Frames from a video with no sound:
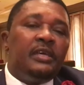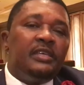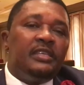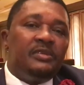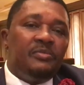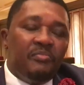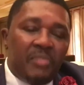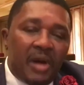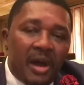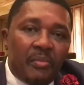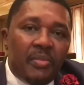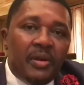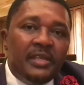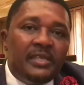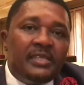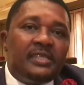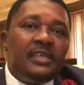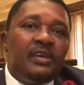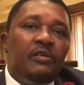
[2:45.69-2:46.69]
Zimbabwe
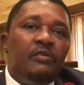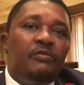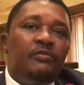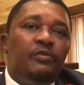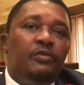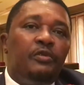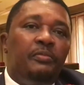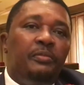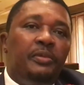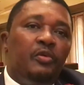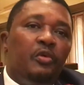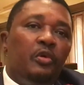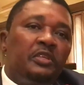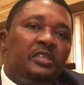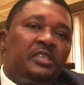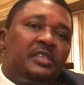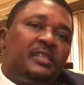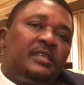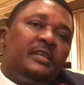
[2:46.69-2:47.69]
itself would be
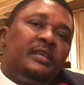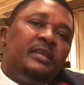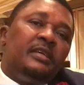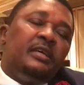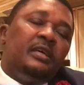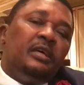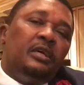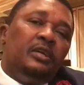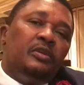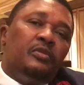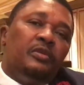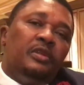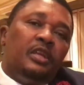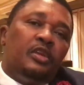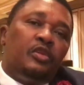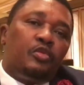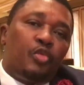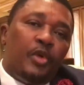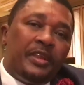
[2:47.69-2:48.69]
host to the
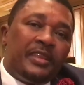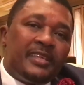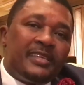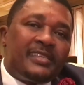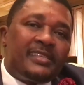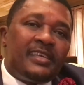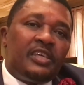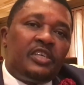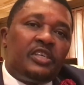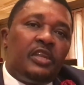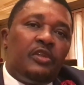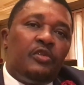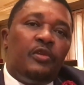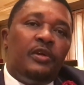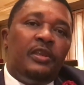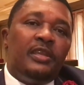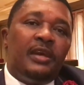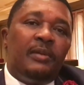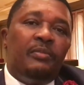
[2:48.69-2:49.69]
20th session
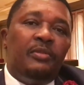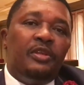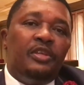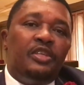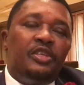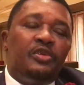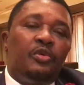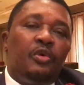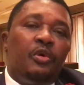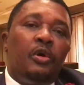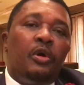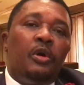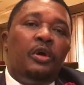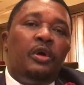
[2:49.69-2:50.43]
UNWTO